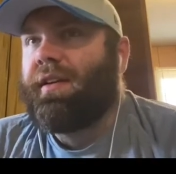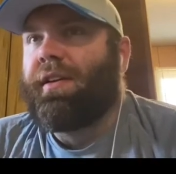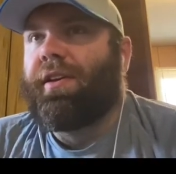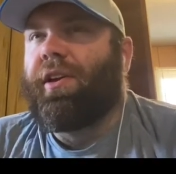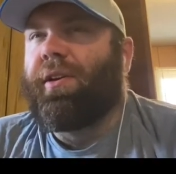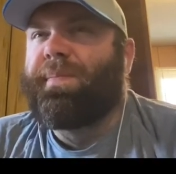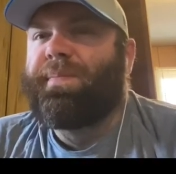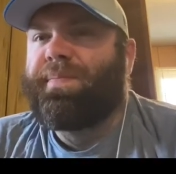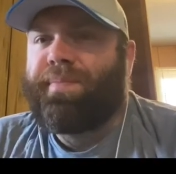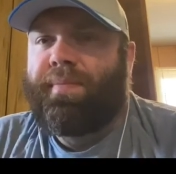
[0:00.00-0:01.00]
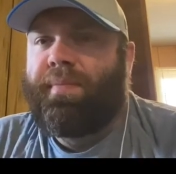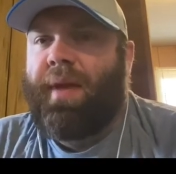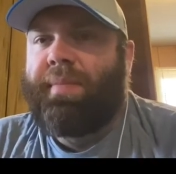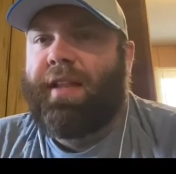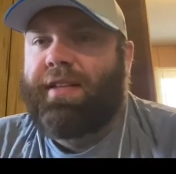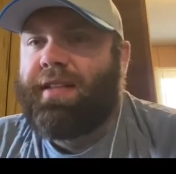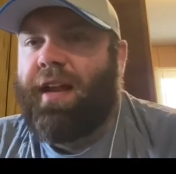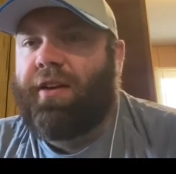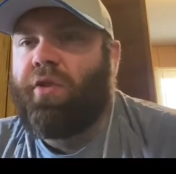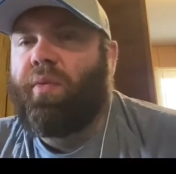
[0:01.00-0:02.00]
You know, maybe that's not
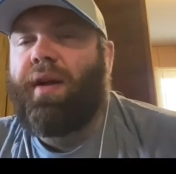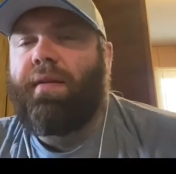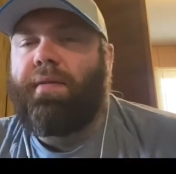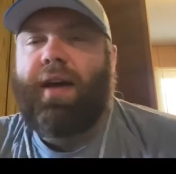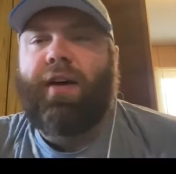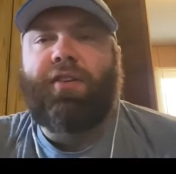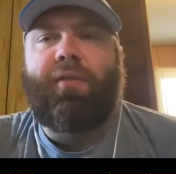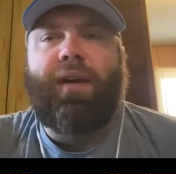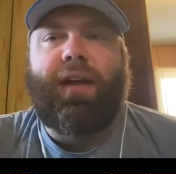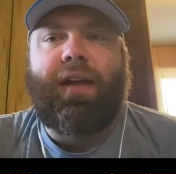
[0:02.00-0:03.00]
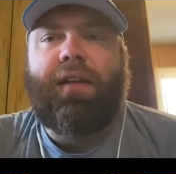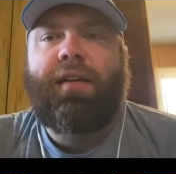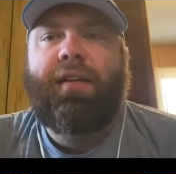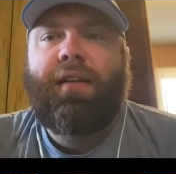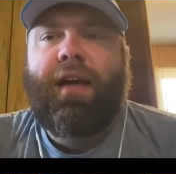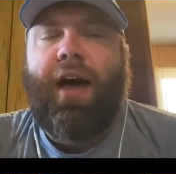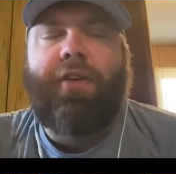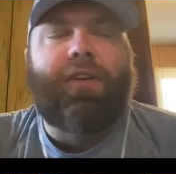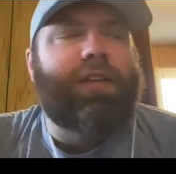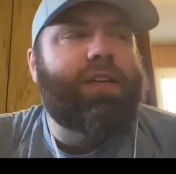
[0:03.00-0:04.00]
a good way of evaluating how
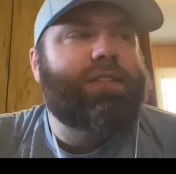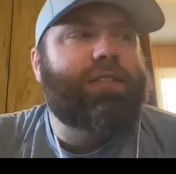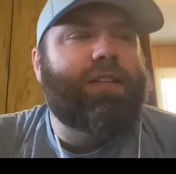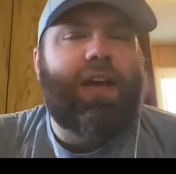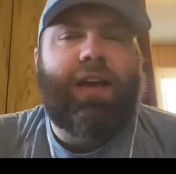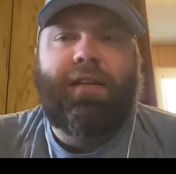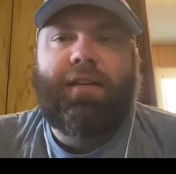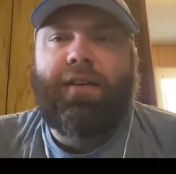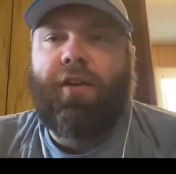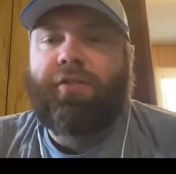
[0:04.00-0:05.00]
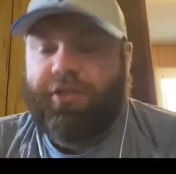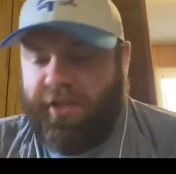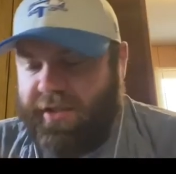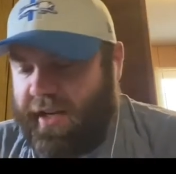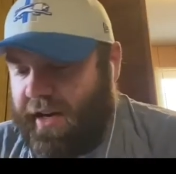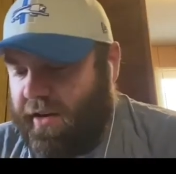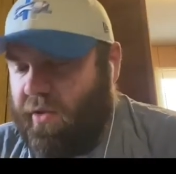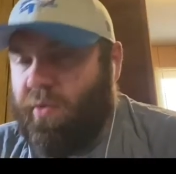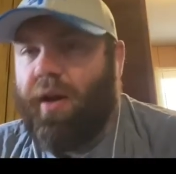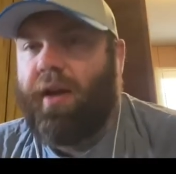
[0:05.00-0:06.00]
you did today, you know, just because they didn't
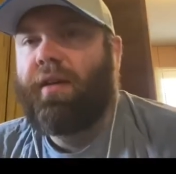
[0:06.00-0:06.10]
quit.